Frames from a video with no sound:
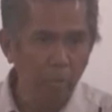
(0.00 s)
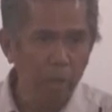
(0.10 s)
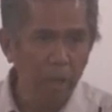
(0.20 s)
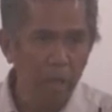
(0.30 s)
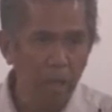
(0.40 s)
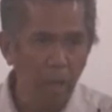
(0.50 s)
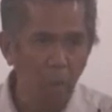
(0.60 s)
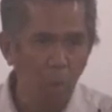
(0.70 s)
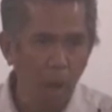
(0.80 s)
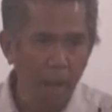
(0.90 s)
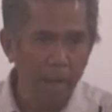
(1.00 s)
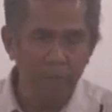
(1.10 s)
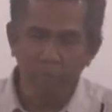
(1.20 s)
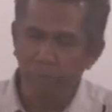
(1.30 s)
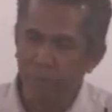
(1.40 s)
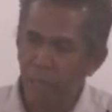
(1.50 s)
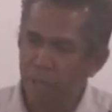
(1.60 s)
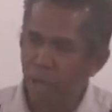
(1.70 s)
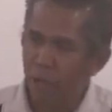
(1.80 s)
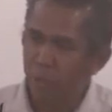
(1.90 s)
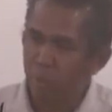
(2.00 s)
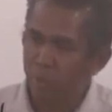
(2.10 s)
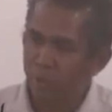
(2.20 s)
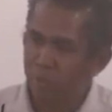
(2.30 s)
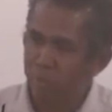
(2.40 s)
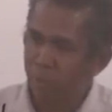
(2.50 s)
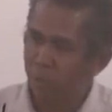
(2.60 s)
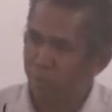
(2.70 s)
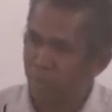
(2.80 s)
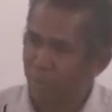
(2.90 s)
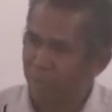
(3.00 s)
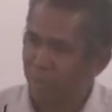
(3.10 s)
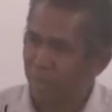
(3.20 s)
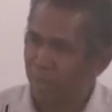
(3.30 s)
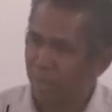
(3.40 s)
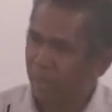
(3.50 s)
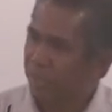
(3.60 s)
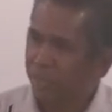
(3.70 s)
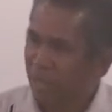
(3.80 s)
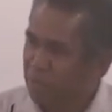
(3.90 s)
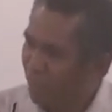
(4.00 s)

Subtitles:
will a wife tell the husband, submit to me? That's the same